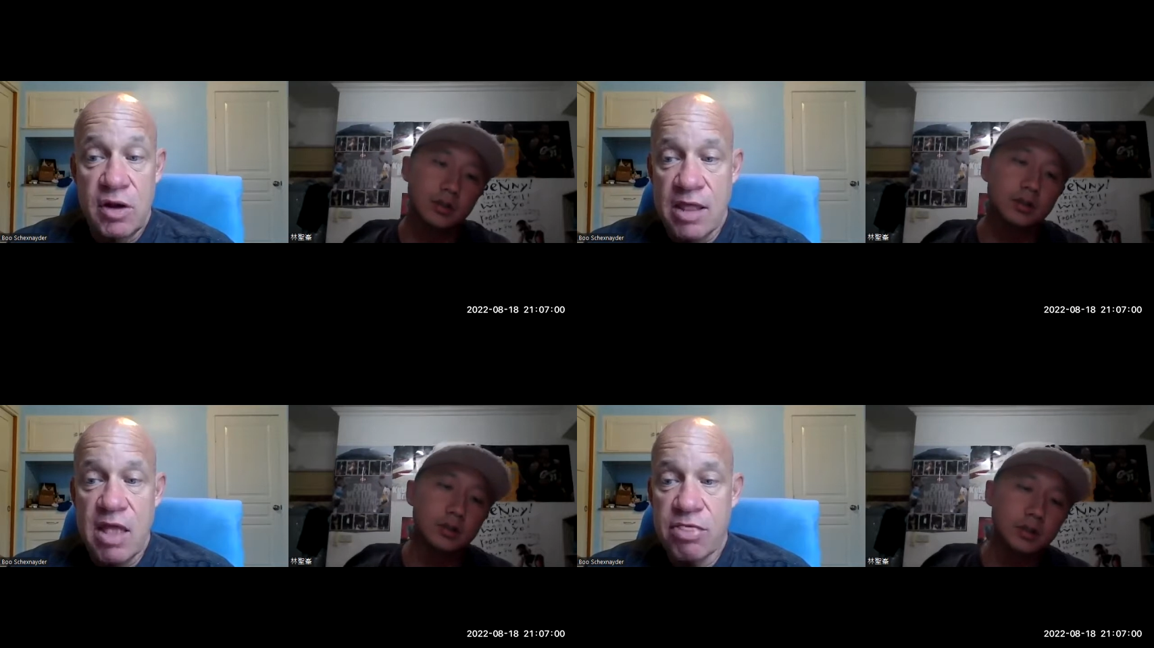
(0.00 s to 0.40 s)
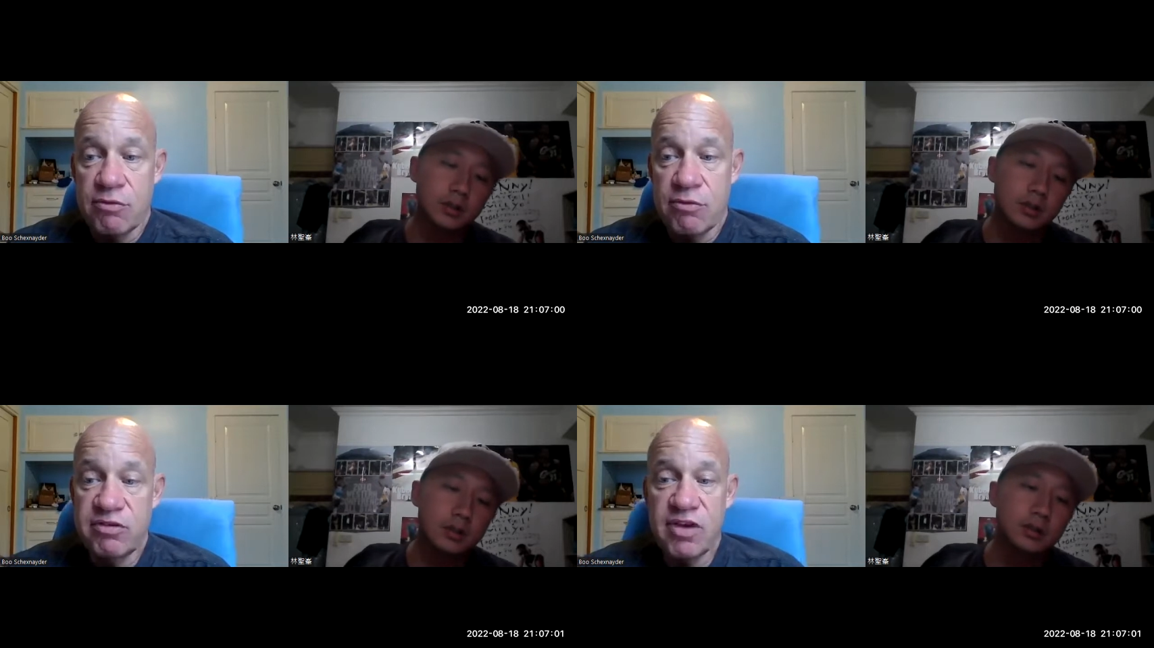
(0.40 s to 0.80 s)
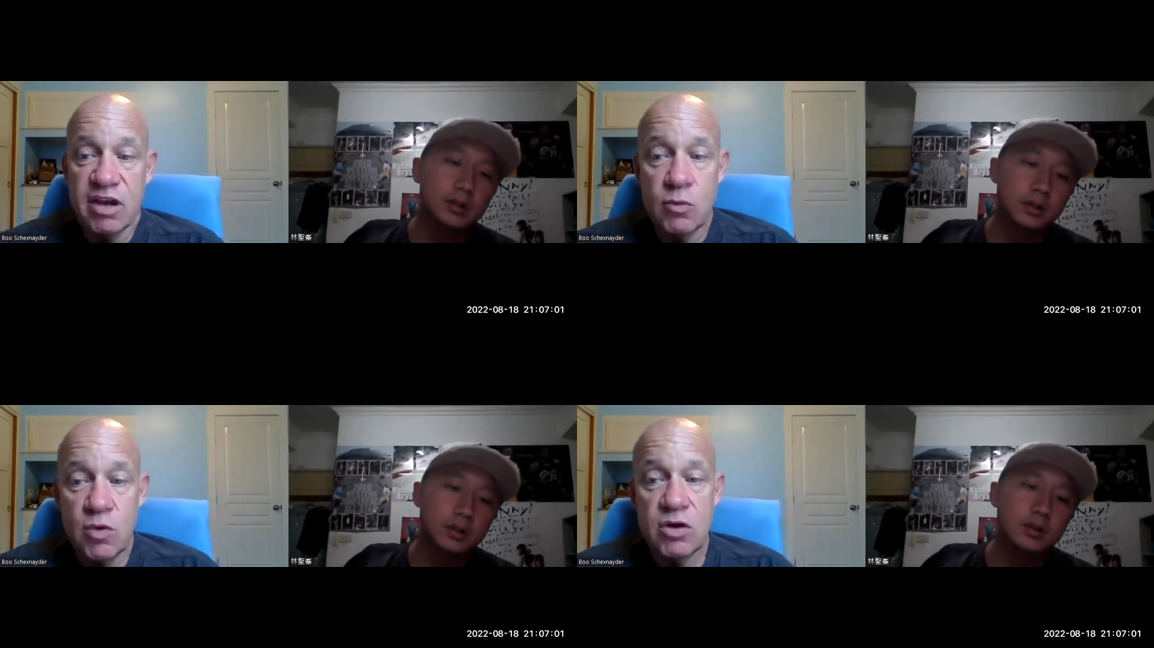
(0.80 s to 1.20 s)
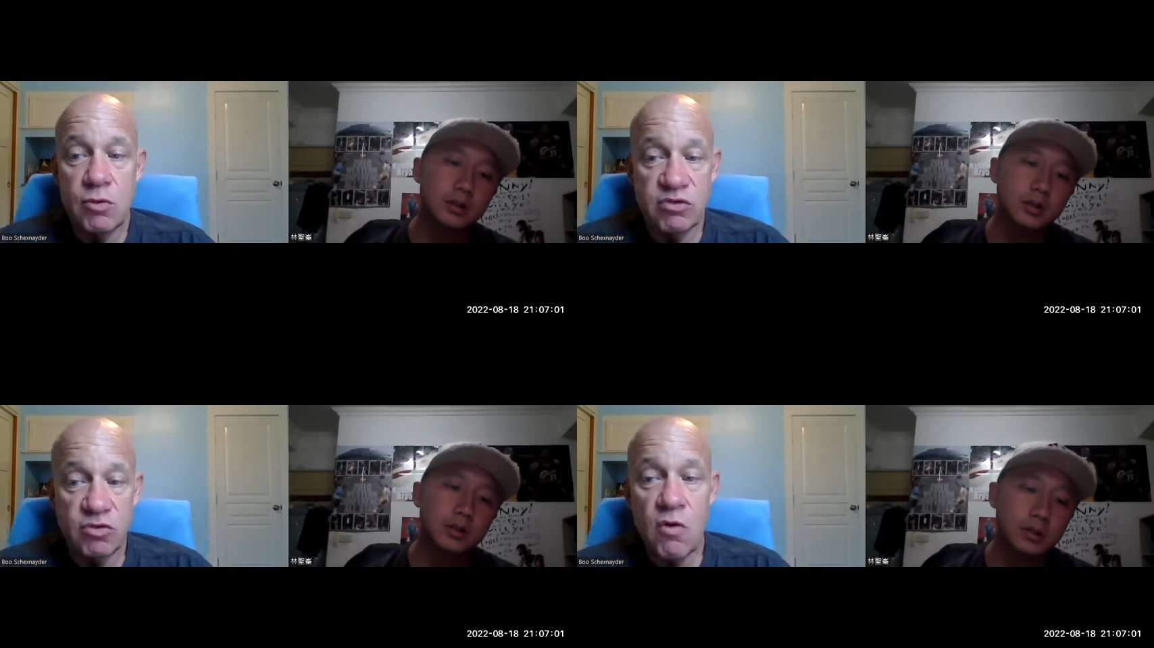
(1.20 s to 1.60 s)
Speaker 1: and that three second
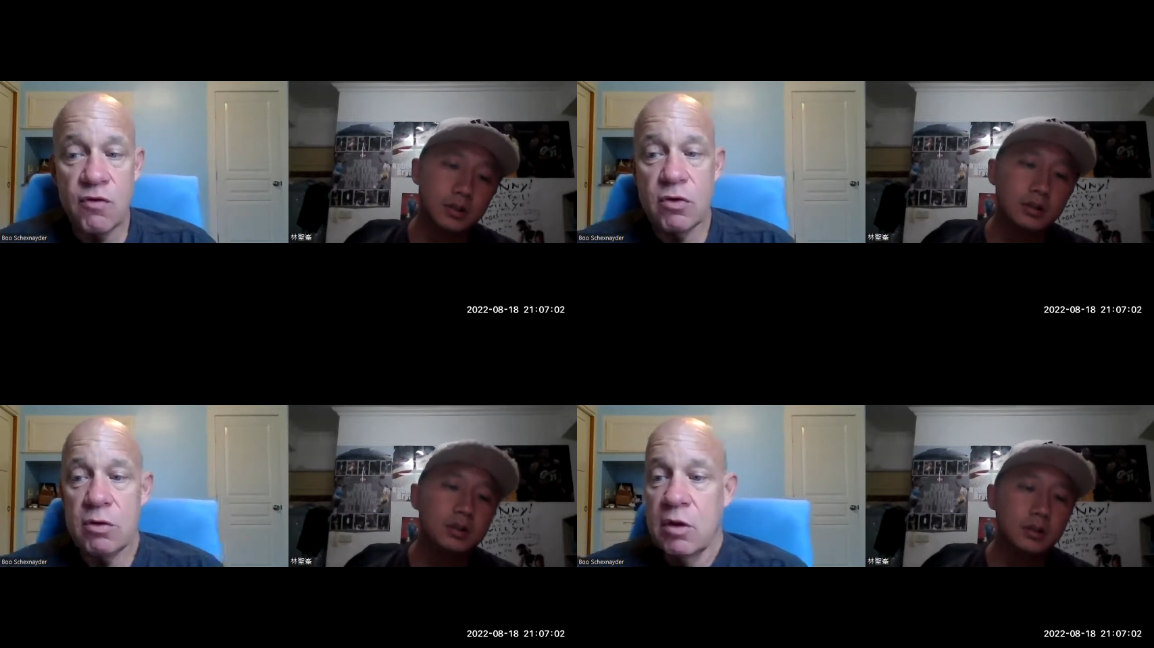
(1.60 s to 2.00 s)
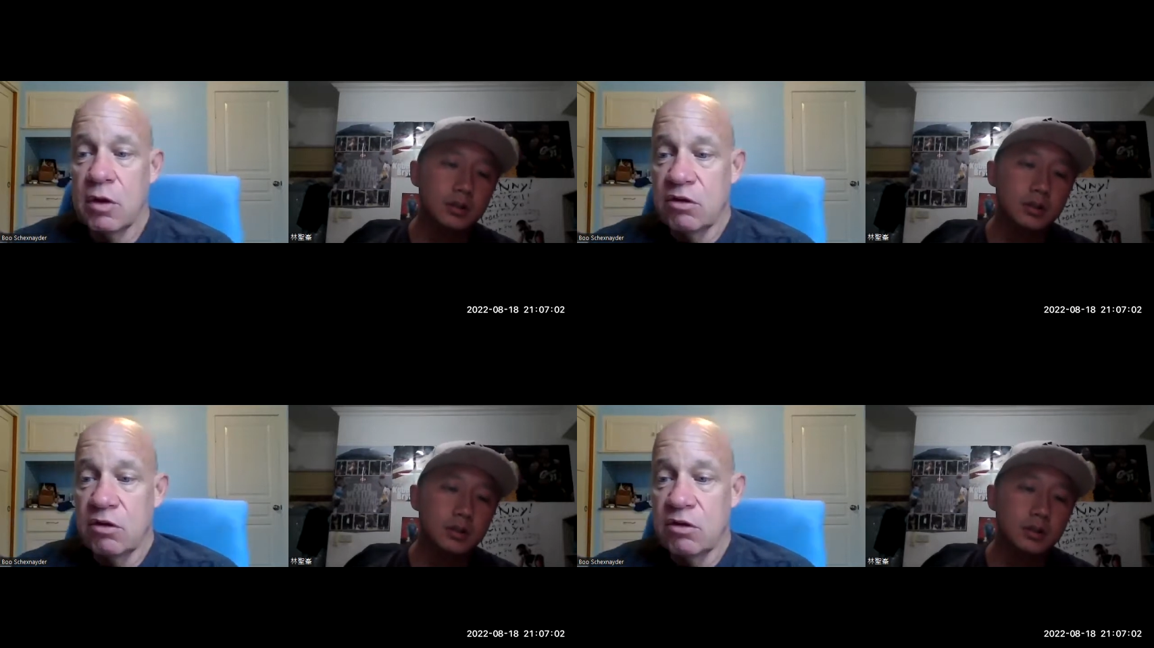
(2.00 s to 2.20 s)
window is over,